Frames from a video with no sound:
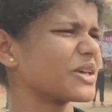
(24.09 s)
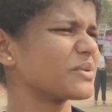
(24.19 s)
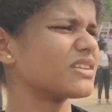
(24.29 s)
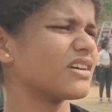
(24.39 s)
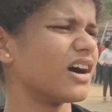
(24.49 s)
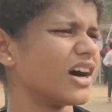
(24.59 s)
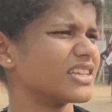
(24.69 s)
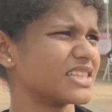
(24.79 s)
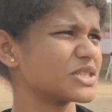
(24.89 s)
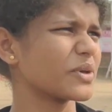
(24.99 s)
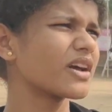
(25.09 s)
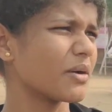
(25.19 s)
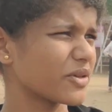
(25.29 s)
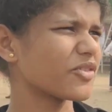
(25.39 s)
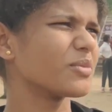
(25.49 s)
Even since we are
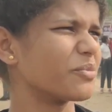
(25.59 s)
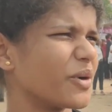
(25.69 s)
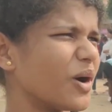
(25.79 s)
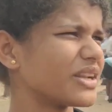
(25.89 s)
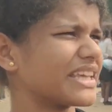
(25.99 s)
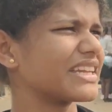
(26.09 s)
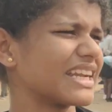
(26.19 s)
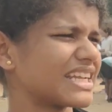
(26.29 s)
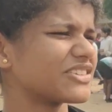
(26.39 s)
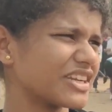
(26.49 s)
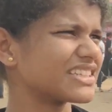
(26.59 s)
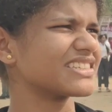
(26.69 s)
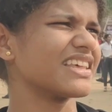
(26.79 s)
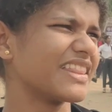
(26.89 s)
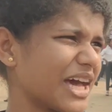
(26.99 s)
coming from abroad, they really treat
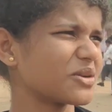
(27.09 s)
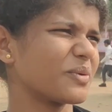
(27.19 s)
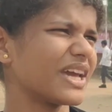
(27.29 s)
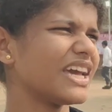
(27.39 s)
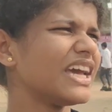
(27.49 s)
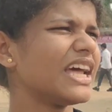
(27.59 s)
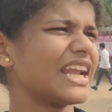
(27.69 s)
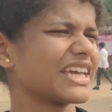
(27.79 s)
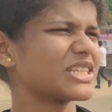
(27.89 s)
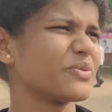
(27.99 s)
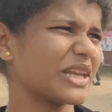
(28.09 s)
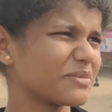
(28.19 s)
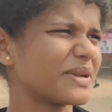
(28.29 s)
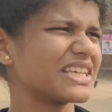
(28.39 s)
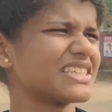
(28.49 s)
us in that way. Like it's
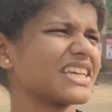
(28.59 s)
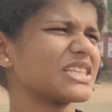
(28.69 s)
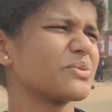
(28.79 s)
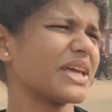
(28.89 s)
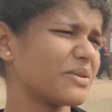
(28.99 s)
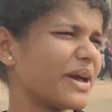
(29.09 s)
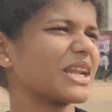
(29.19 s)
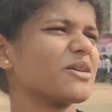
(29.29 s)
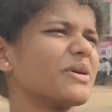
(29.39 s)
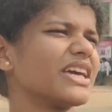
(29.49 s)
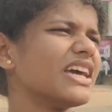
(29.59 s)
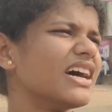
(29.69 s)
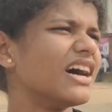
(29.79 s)
very pleasing, it's very welcoming.